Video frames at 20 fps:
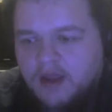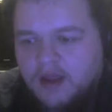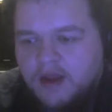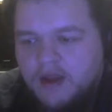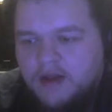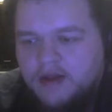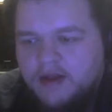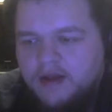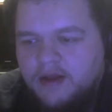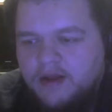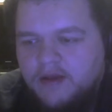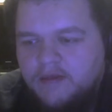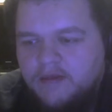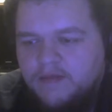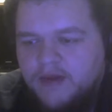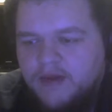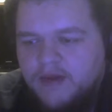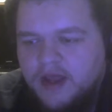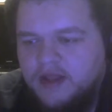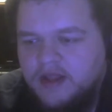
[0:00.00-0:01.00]

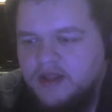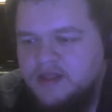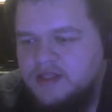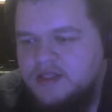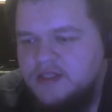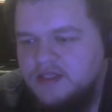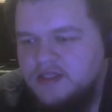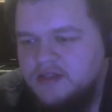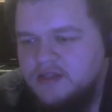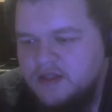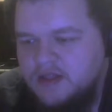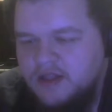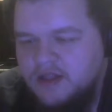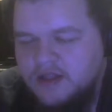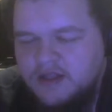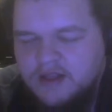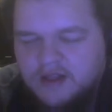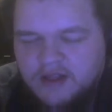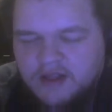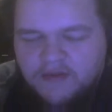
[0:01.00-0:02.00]
This is
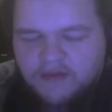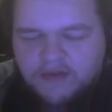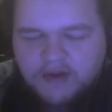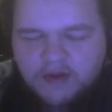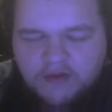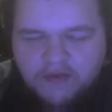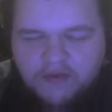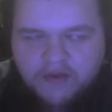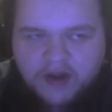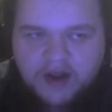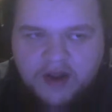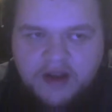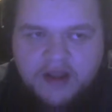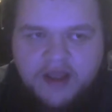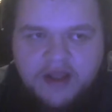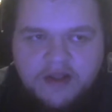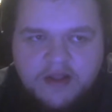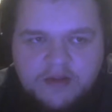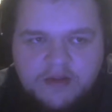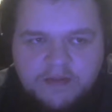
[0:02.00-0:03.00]
a difficult fight
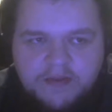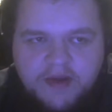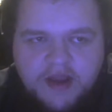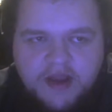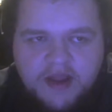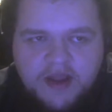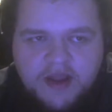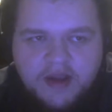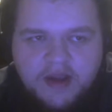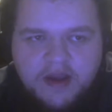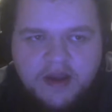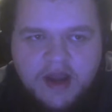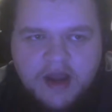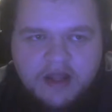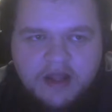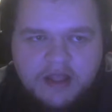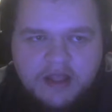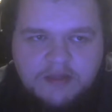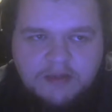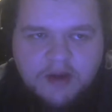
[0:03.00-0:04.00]
again to pick.
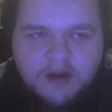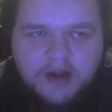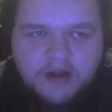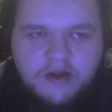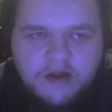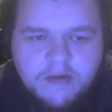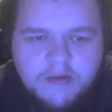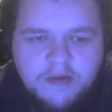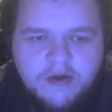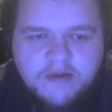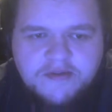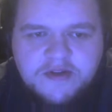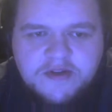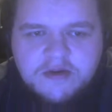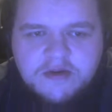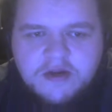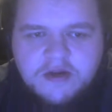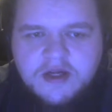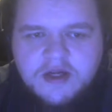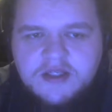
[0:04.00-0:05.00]
Alex White coming off
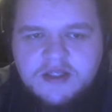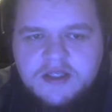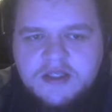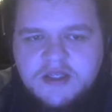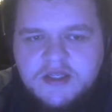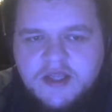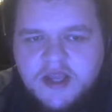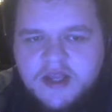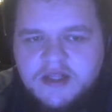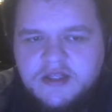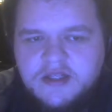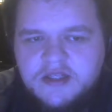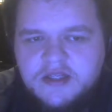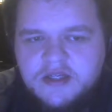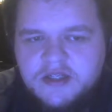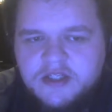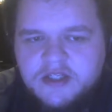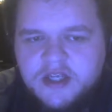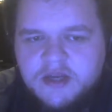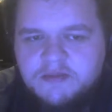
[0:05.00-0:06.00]
2 losses against
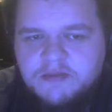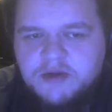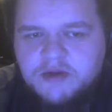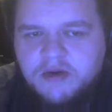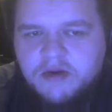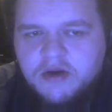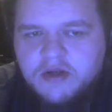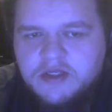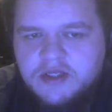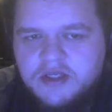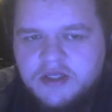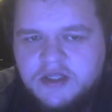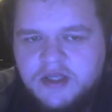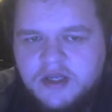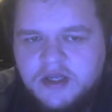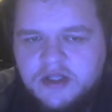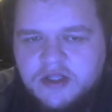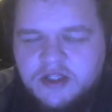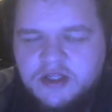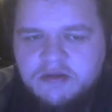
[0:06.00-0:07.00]
James Cross
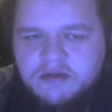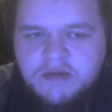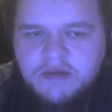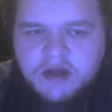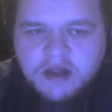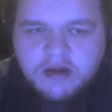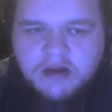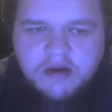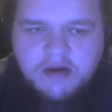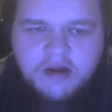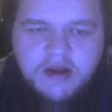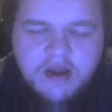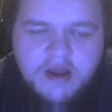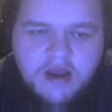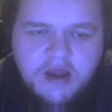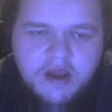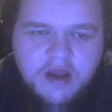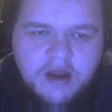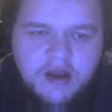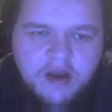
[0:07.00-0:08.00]
and Jim Miller.
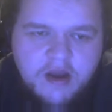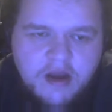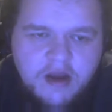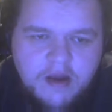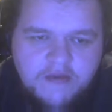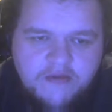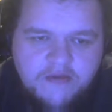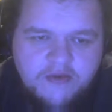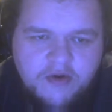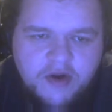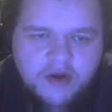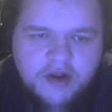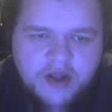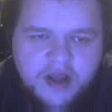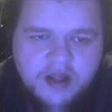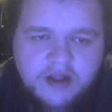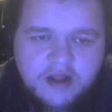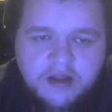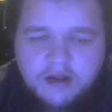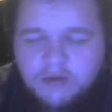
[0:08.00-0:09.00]
Before
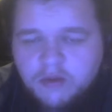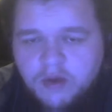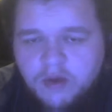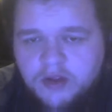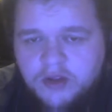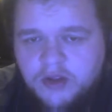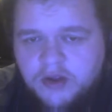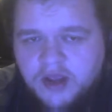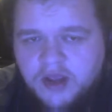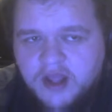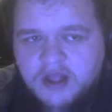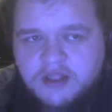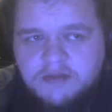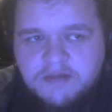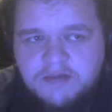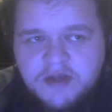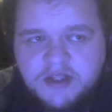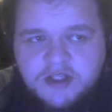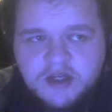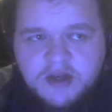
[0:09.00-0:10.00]
that, one
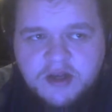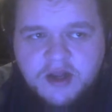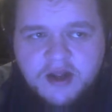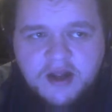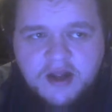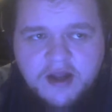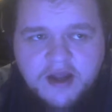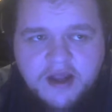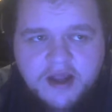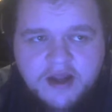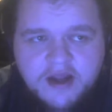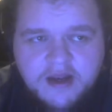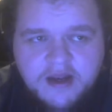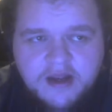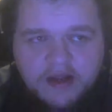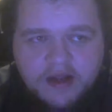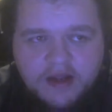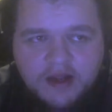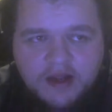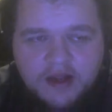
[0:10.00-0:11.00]
against Mitch Clark,
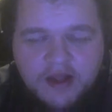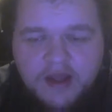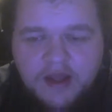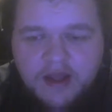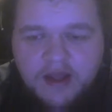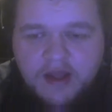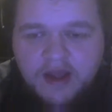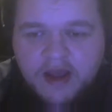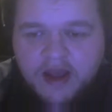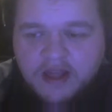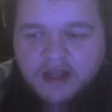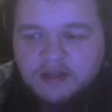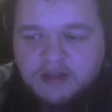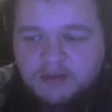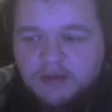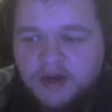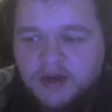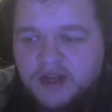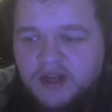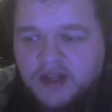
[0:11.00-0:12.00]
and has a
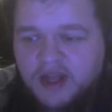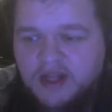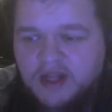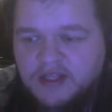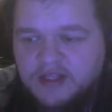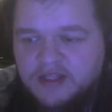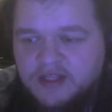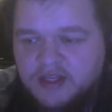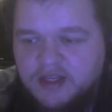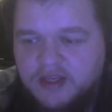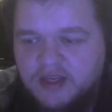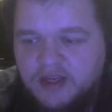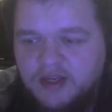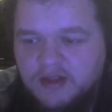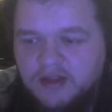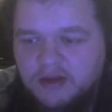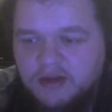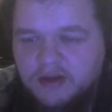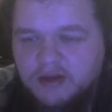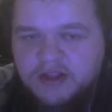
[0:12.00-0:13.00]
win against the
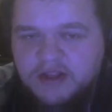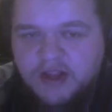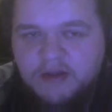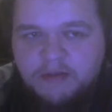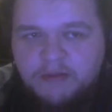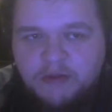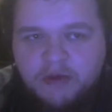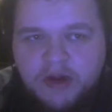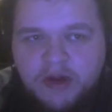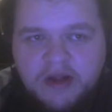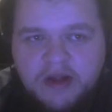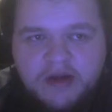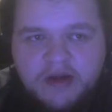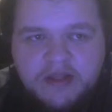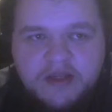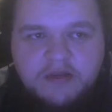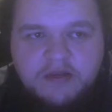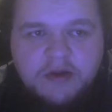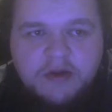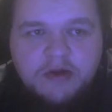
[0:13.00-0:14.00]
all-time great
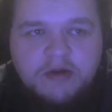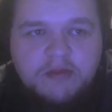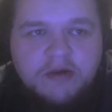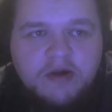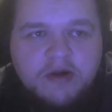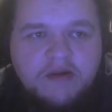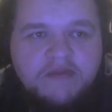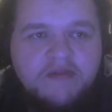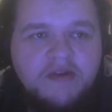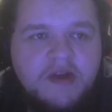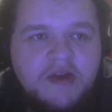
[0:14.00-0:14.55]
Artem Lobov.